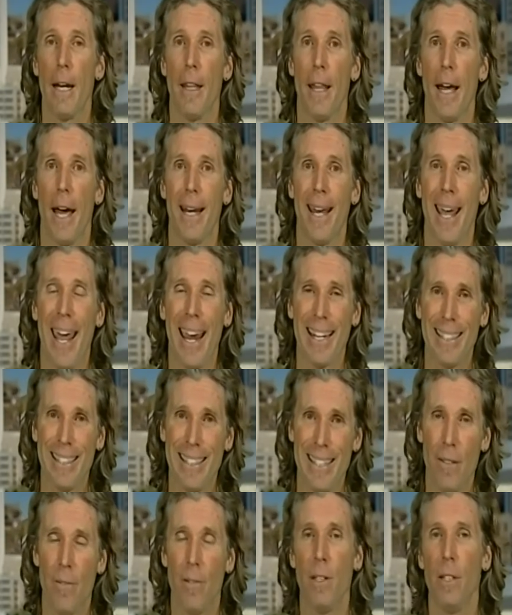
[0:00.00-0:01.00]
and that
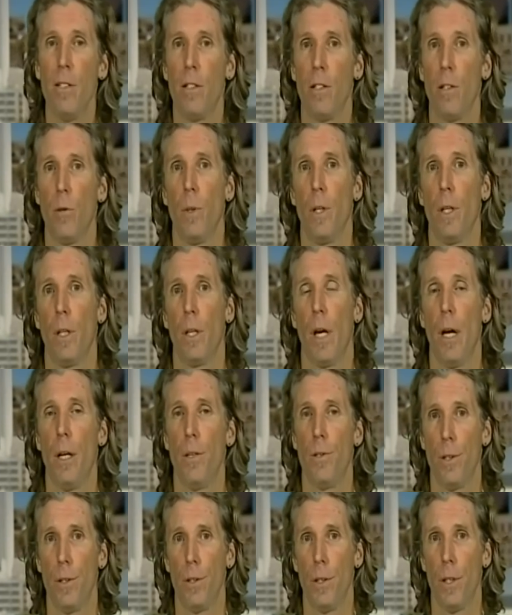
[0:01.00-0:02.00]
activities that we
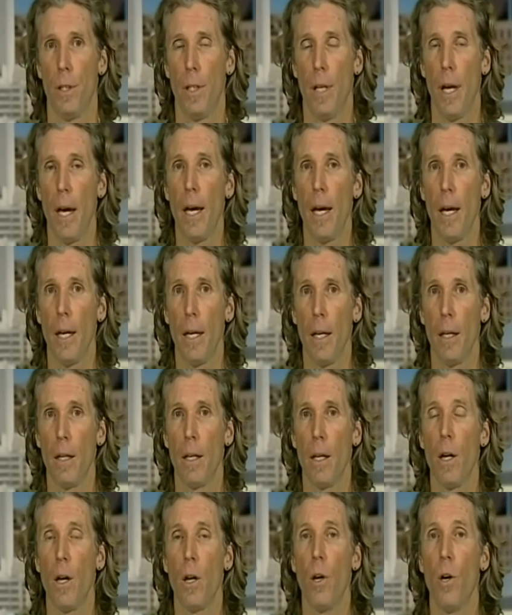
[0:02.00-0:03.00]
engage in
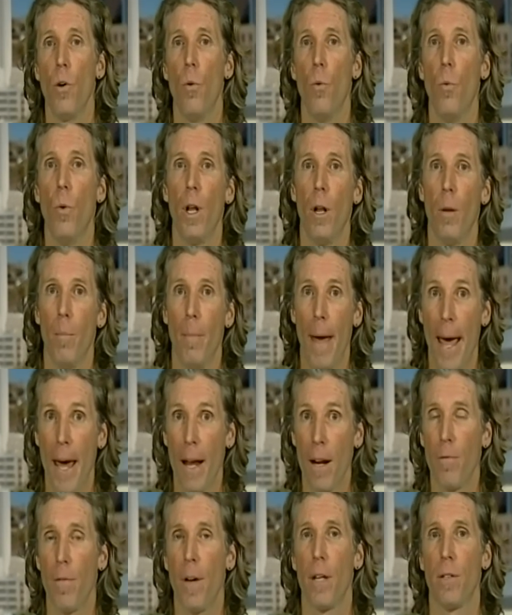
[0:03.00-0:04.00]
today will
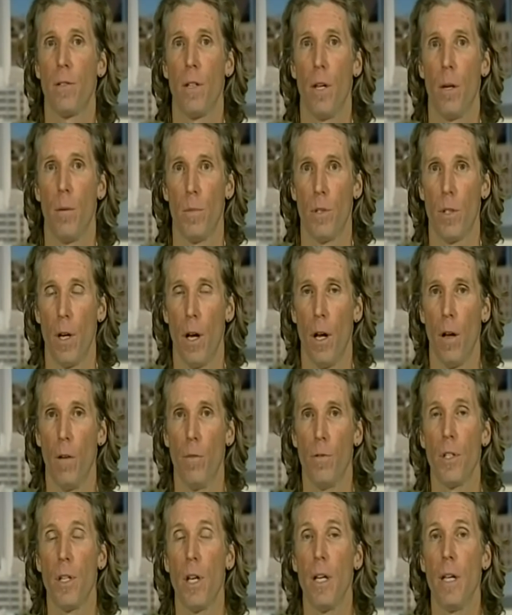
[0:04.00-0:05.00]
manifest
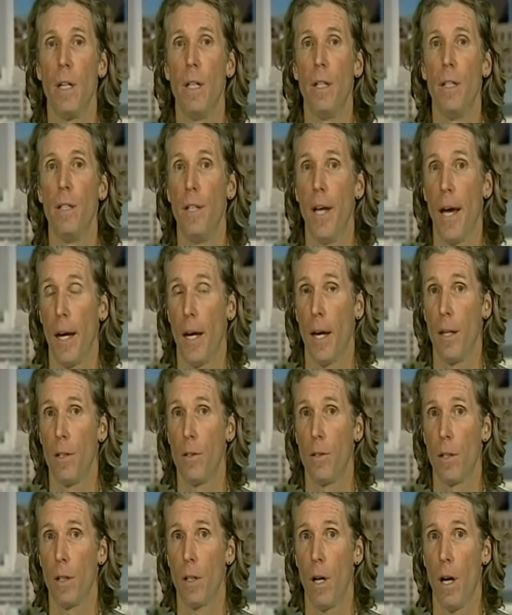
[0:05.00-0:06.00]
themselves in
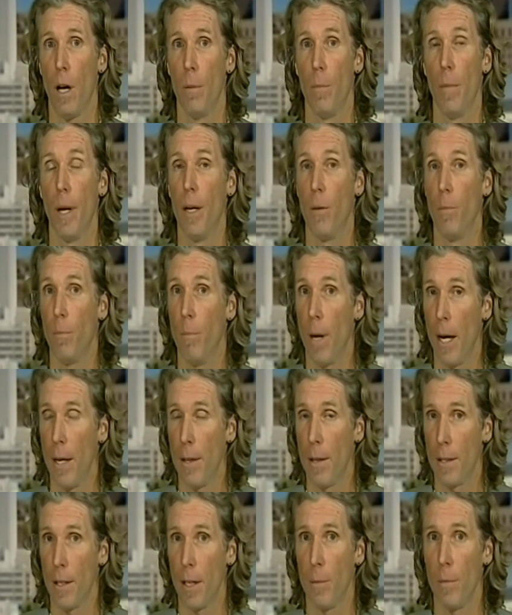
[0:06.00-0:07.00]
decades to come. And
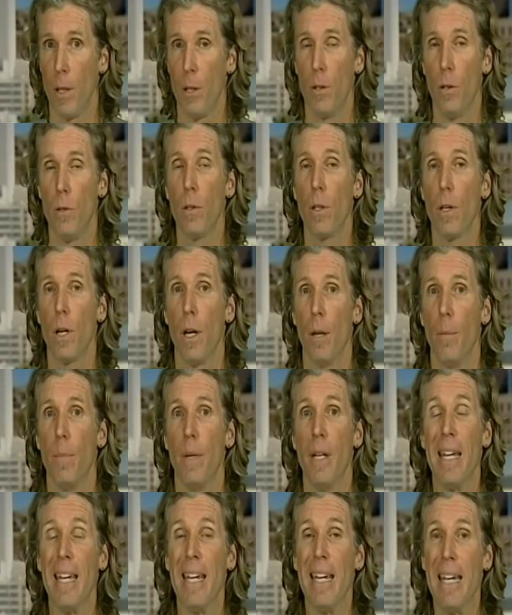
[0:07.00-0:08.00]
by the time they do
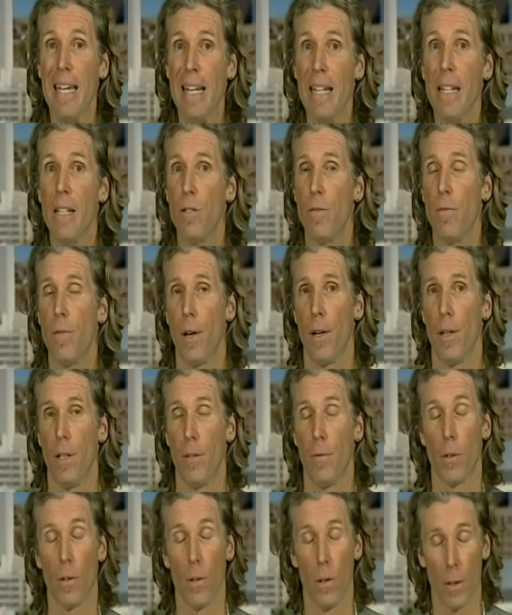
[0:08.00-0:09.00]
come, it is very
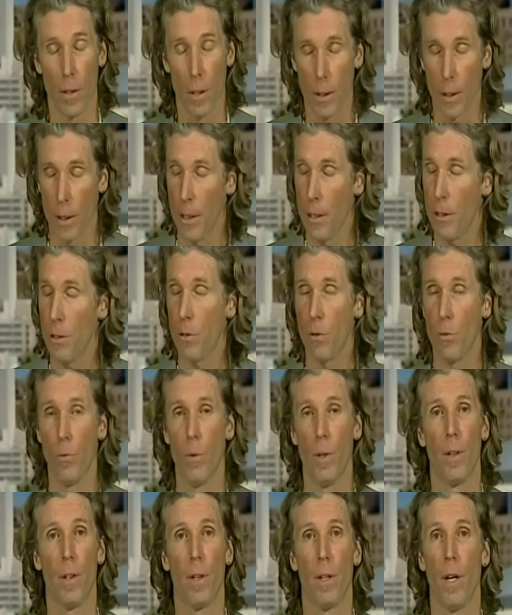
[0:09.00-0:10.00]
difficult, at least
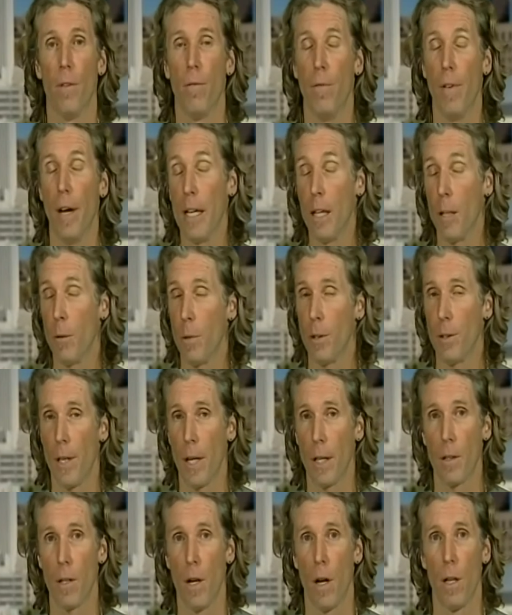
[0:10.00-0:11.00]
with available
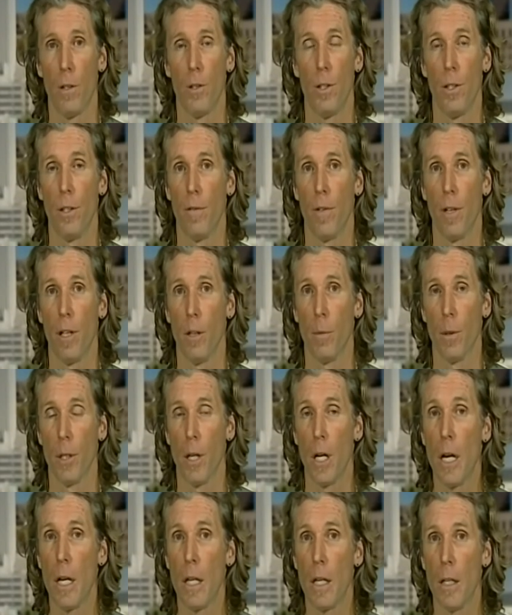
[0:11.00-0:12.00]
technology and
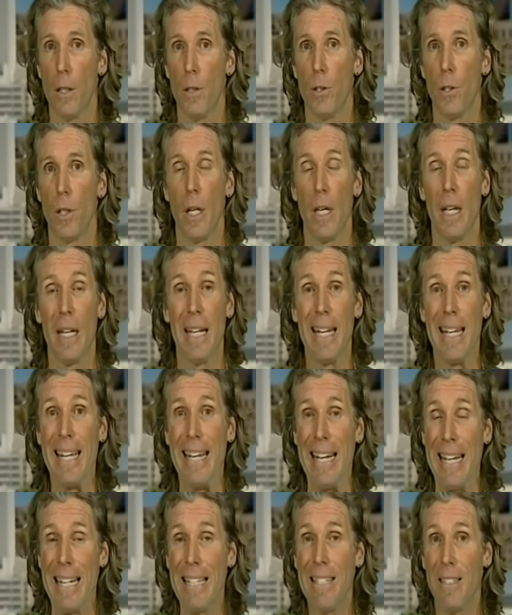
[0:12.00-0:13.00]
available knowledge,
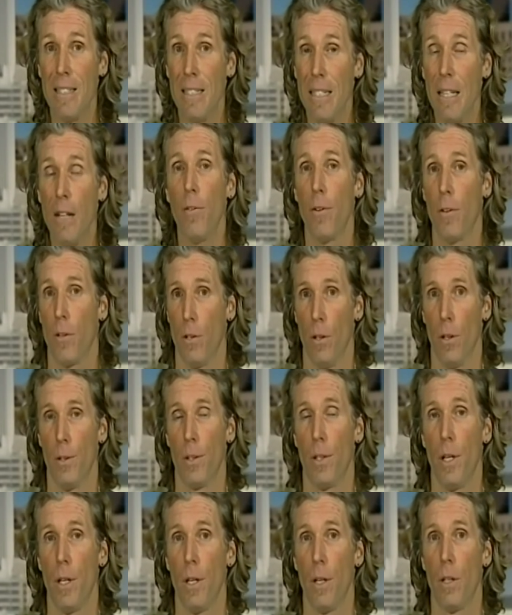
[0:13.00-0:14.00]
it is
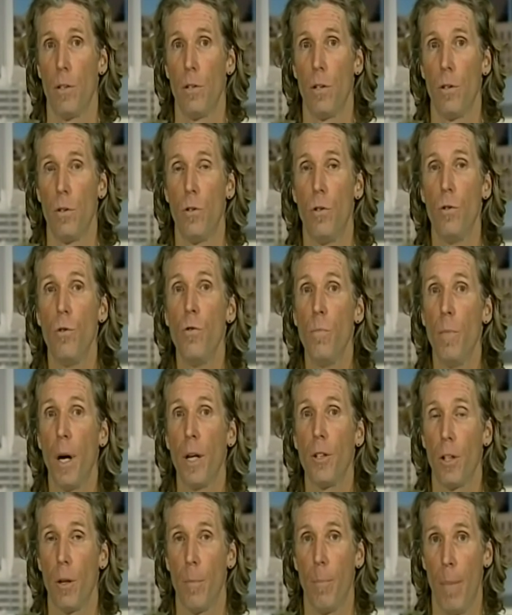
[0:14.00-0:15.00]
difficult to do
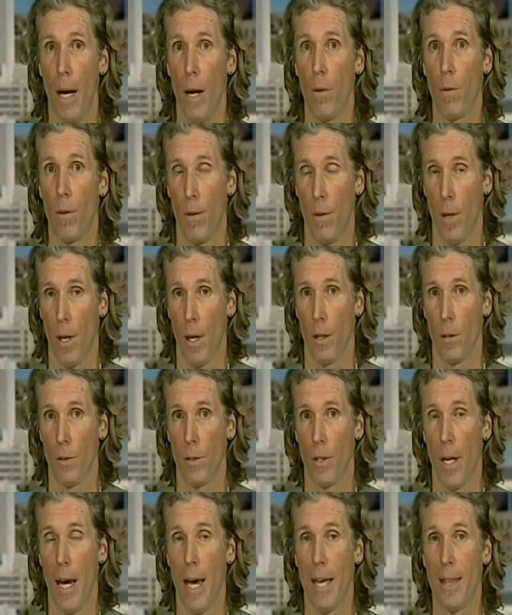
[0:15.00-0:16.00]
much about
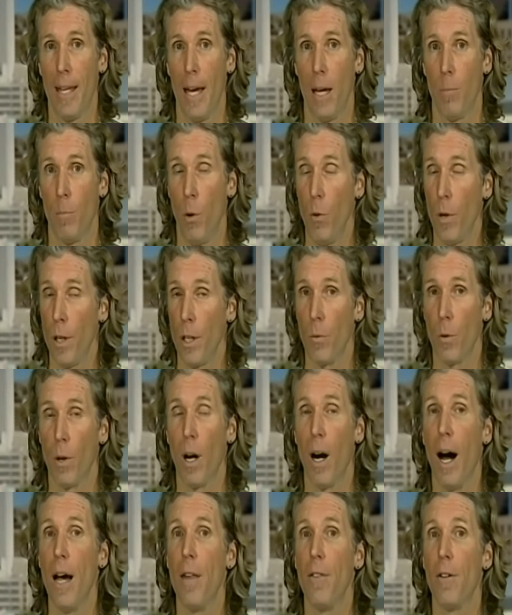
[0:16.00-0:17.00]
things at that point.
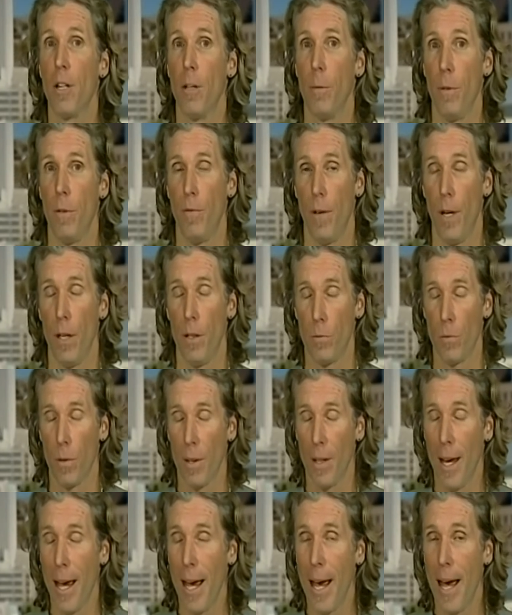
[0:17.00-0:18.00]
We're either going to be faced
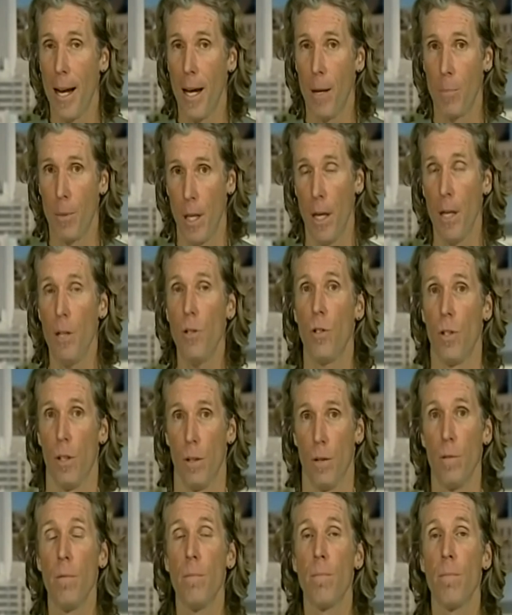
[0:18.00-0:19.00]
with
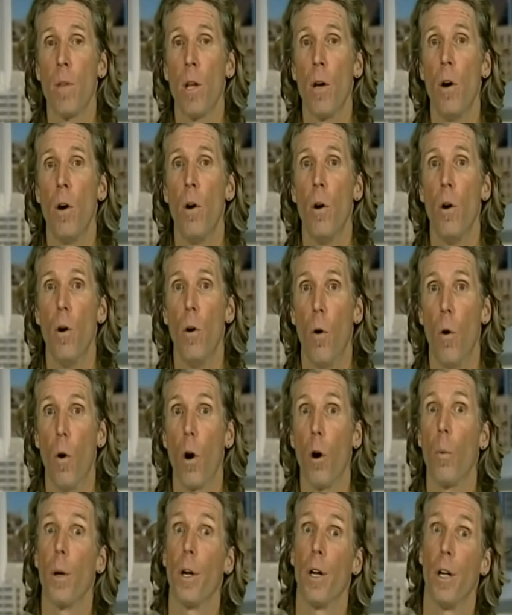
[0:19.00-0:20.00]
adaptation,
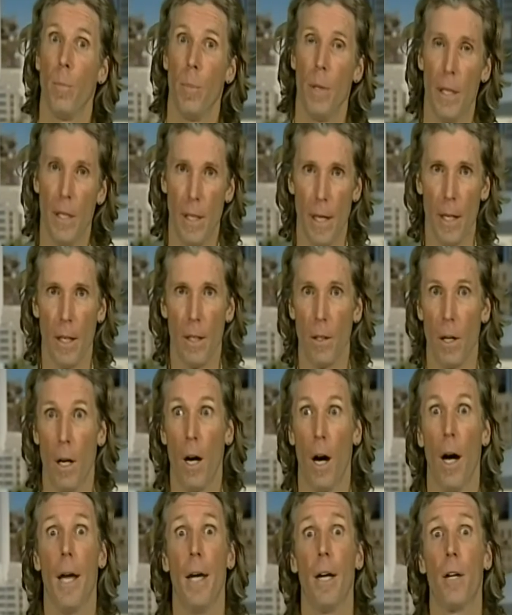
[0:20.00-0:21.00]
or we're going to
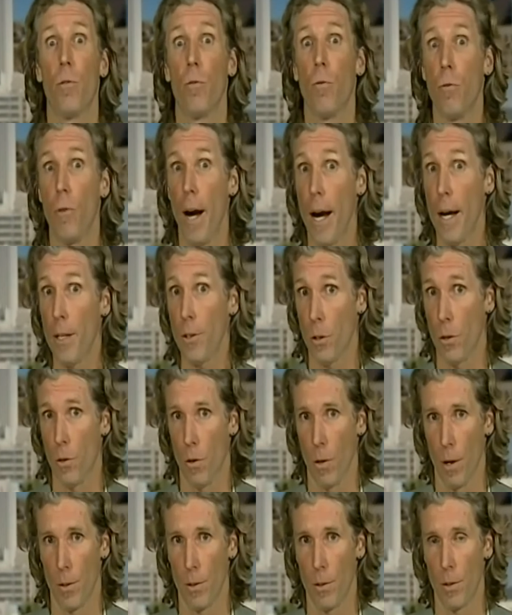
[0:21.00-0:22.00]
begin a crash
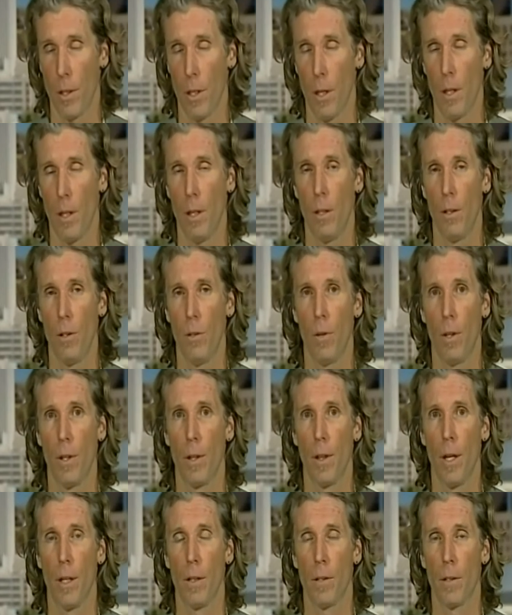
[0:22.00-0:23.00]
course in
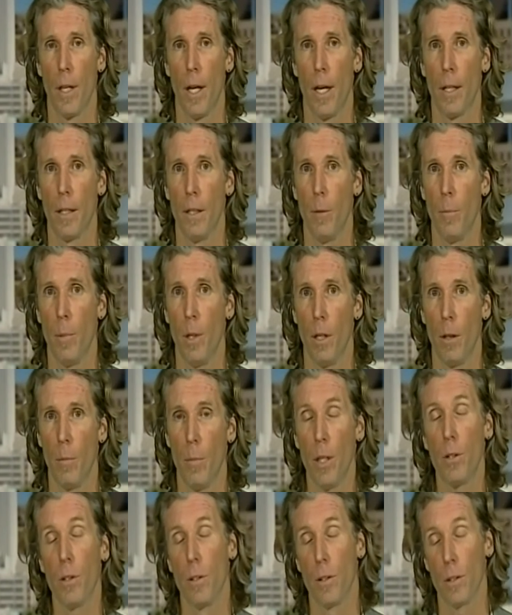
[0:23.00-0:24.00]
doing things like
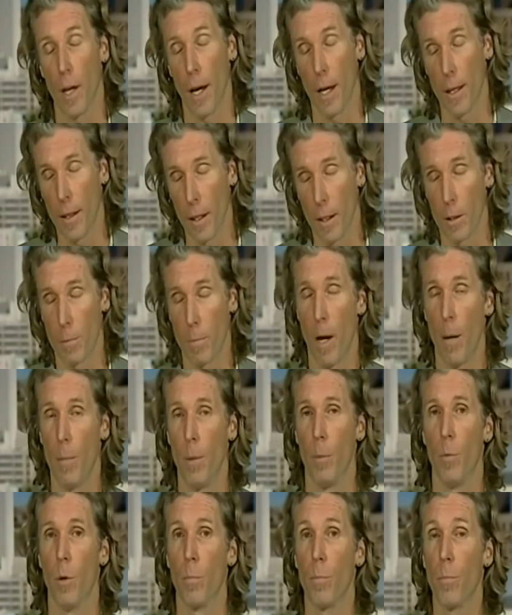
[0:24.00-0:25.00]
limiting emissions. I think it's
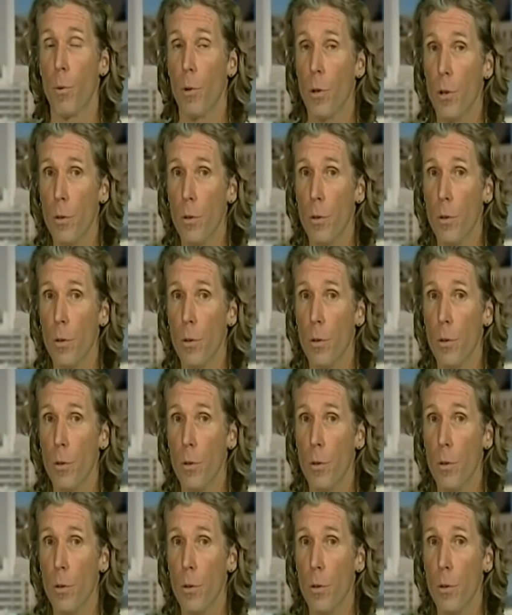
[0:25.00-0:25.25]
probably more